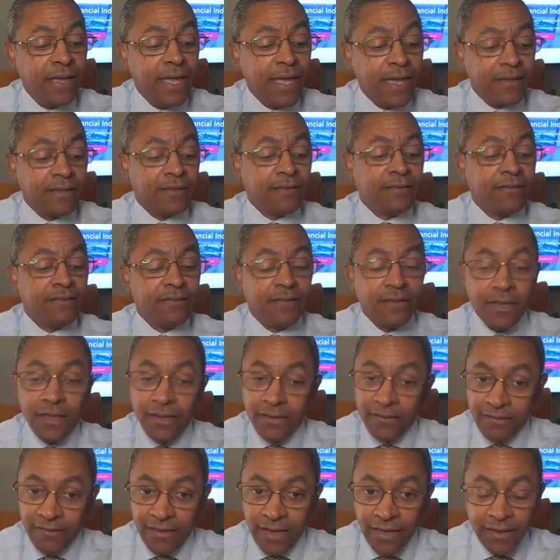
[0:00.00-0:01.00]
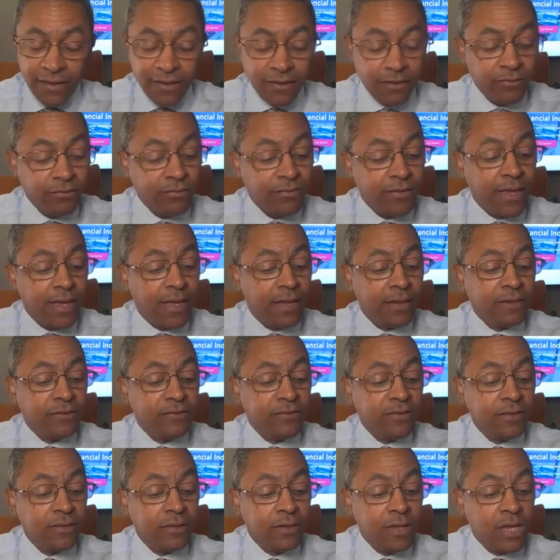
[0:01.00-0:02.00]
ex executive
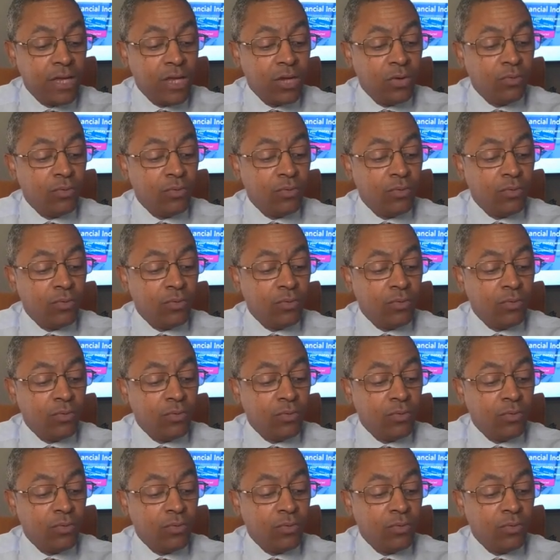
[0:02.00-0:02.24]
Ellison